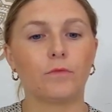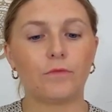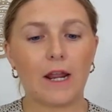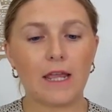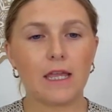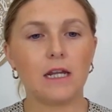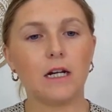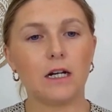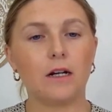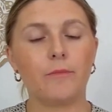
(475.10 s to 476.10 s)
Right
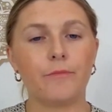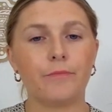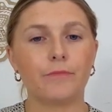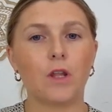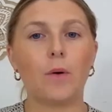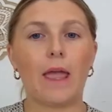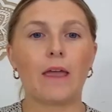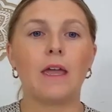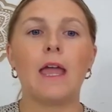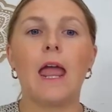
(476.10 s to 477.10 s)
here.
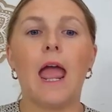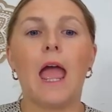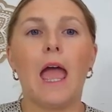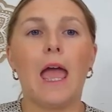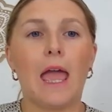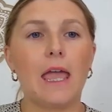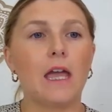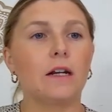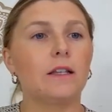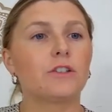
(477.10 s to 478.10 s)
Okay.
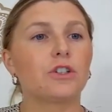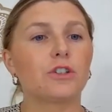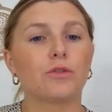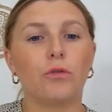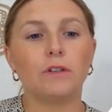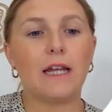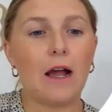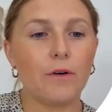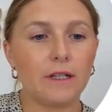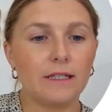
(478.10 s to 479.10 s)
And let's just scroll
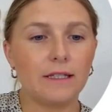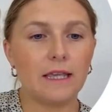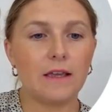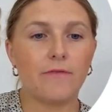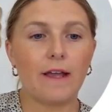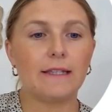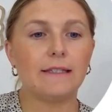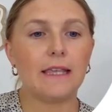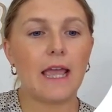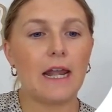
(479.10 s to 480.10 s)
down and see if I
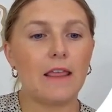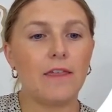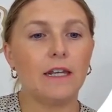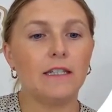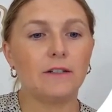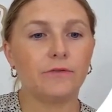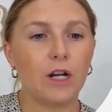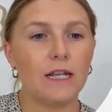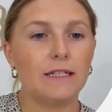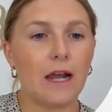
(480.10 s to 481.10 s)
see anything
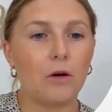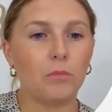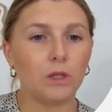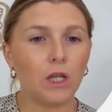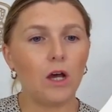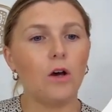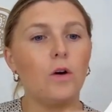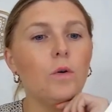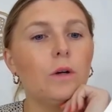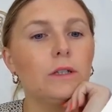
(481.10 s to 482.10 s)
different down
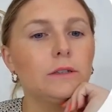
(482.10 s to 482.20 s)
below.